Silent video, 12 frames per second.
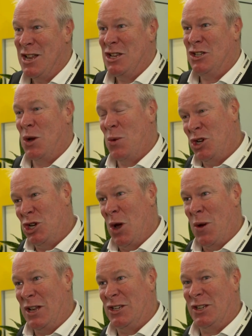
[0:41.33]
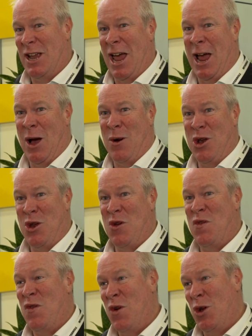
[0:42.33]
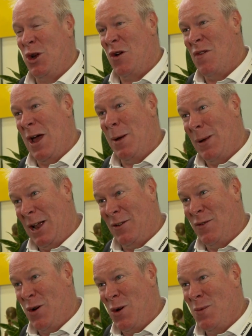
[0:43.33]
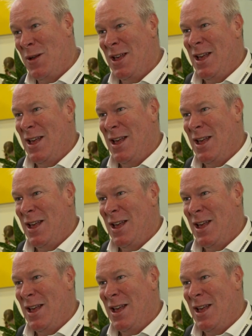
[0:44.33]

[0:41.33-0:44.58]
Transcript: So we're showing today our new food conveyor platform,